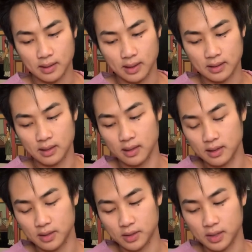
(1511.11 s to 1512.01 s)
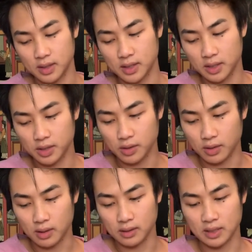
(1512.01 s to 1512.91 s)
as long as you continue
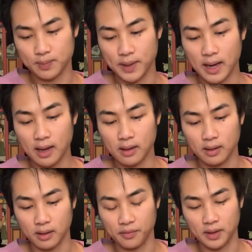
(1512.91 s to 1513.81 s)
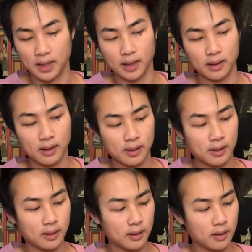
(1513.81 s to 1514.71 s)
on this path of like
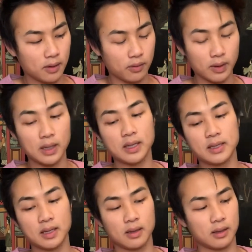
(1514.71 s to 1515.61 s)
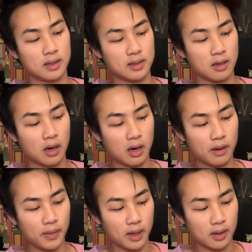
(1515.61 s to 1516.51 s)
releasing this
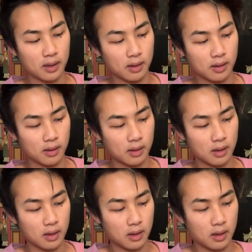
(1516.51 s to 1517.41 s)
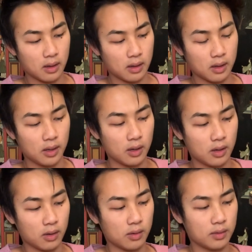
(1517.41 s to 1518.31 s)
karmic, you
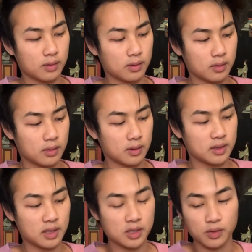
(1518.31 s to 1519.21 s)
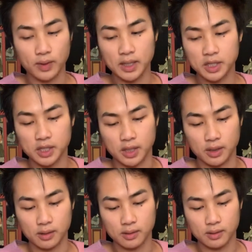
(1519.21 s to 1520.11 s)
know, situation.
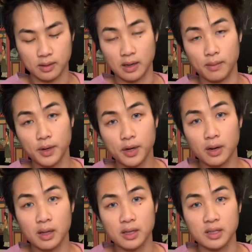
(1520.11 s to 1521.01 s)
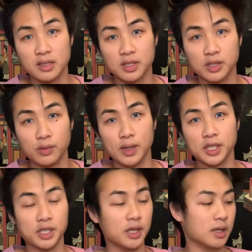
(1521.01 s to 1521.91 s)
I'm gonna call it a
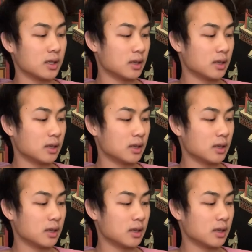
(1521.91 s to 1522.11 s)
situation.